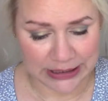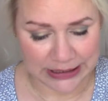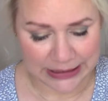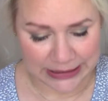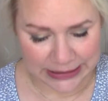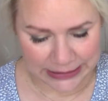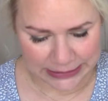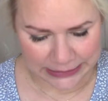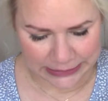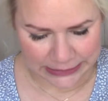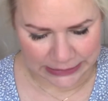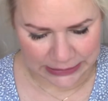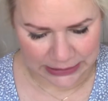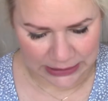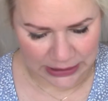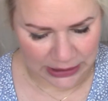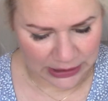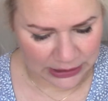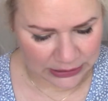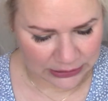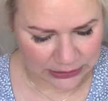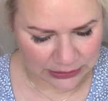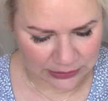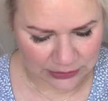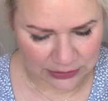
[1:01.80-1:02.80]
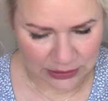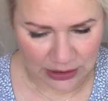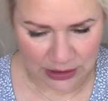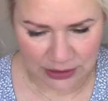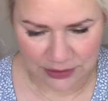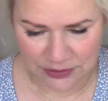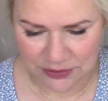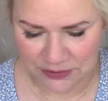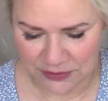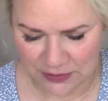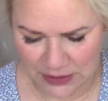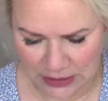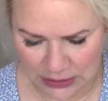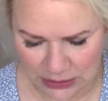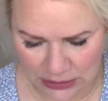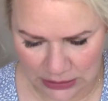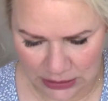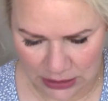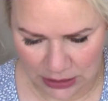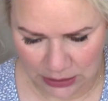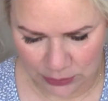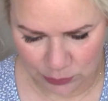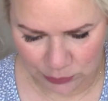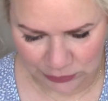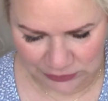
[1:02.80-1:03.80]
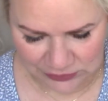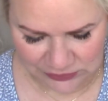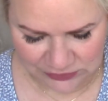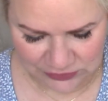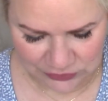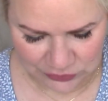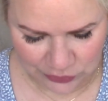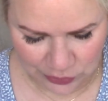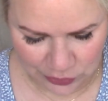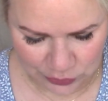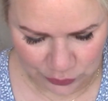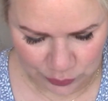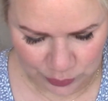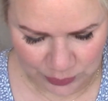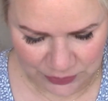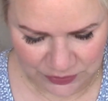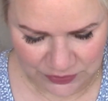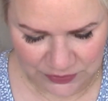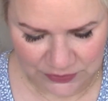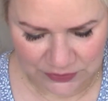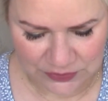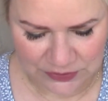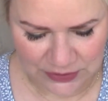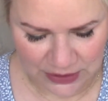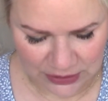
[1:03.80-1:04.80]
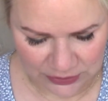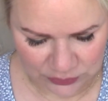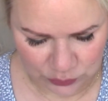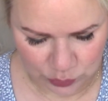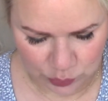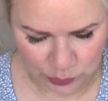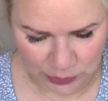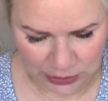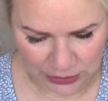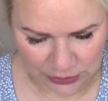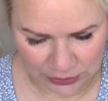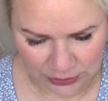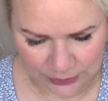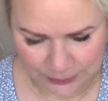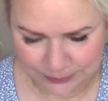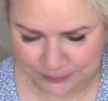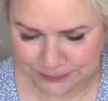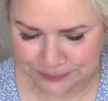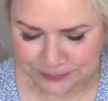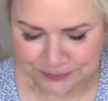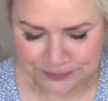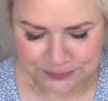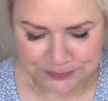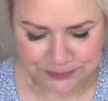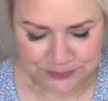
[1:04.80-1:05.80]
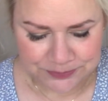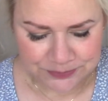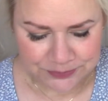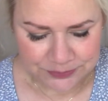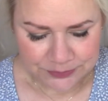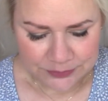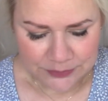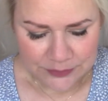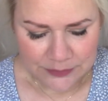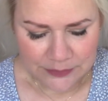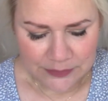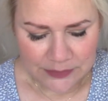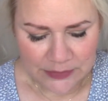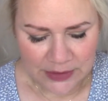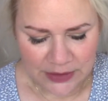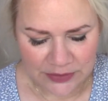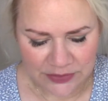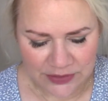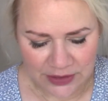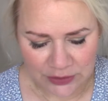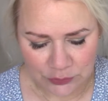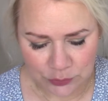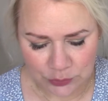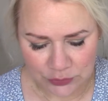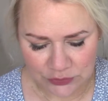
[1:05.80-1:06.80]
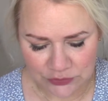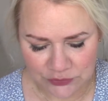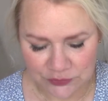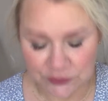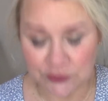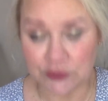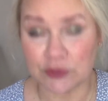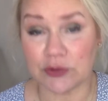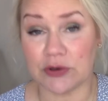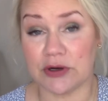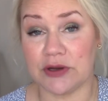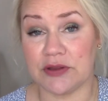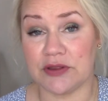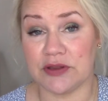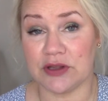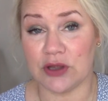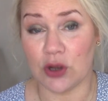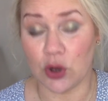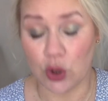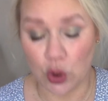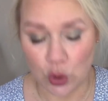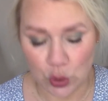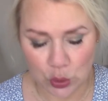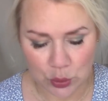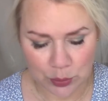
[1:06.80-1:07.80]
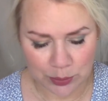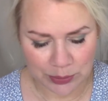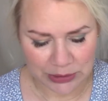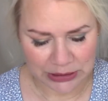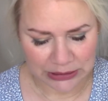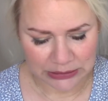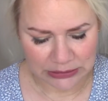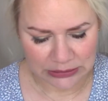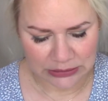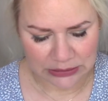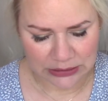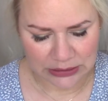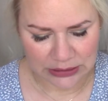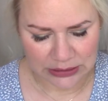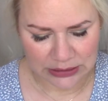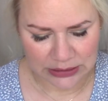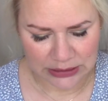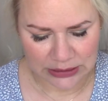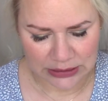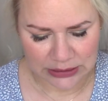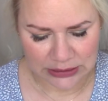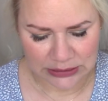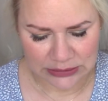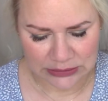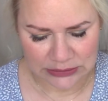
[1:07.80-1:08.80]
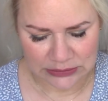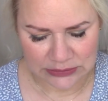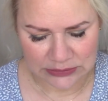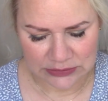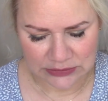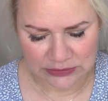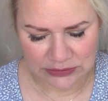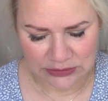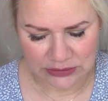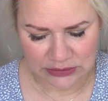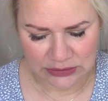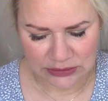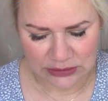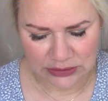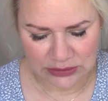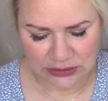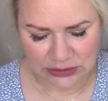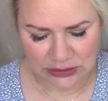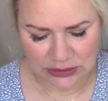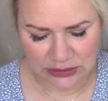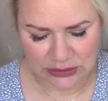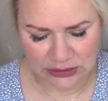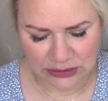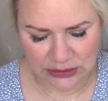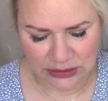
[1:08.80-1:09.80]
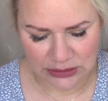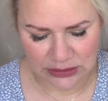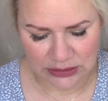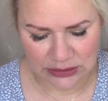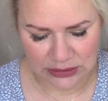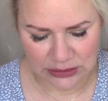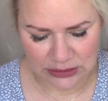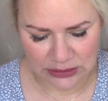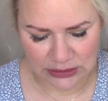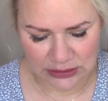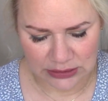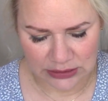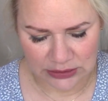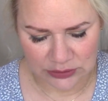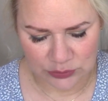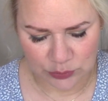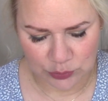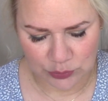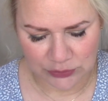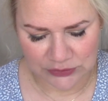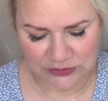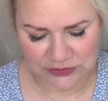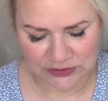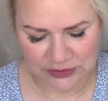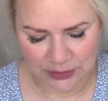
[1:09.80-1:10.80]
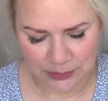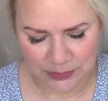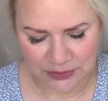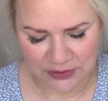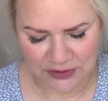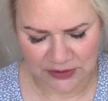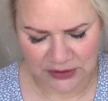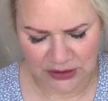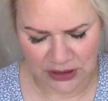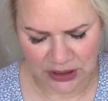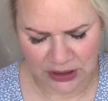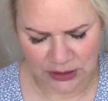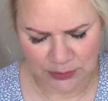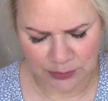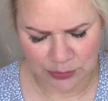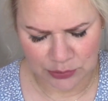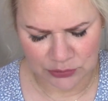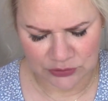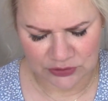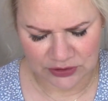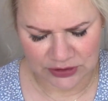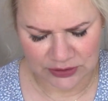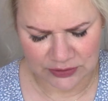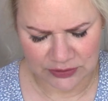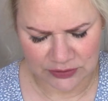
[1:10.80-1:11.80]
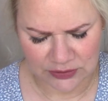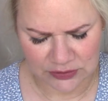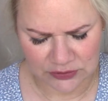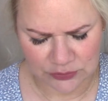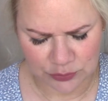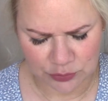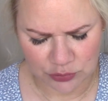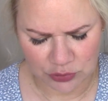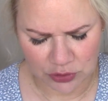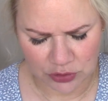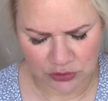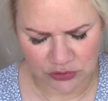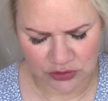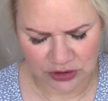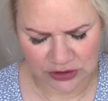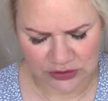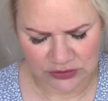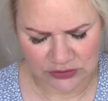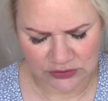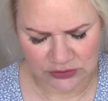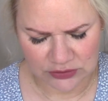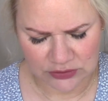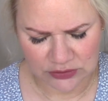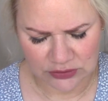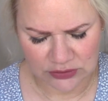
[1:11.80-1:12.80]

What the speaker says: in, and I think I will start with that one. That was for The Omen, and it was something I put in this project,